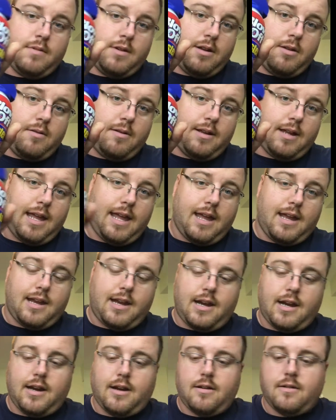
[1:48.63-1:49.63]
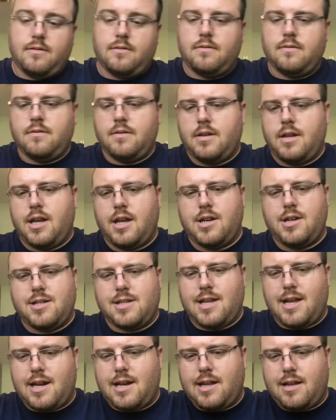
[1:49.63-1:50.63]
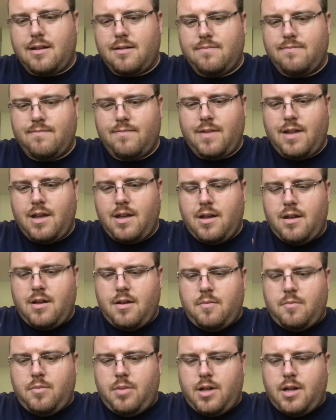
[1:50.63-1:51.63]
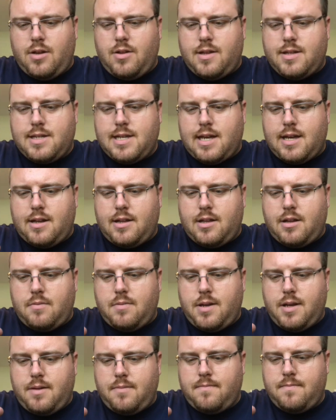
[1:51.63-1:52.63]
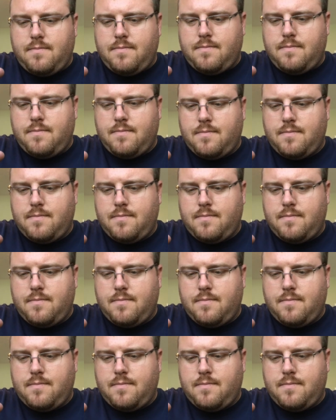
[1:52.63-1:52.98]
a little bit of canned air, and just kind of blow this out a little bit. Let's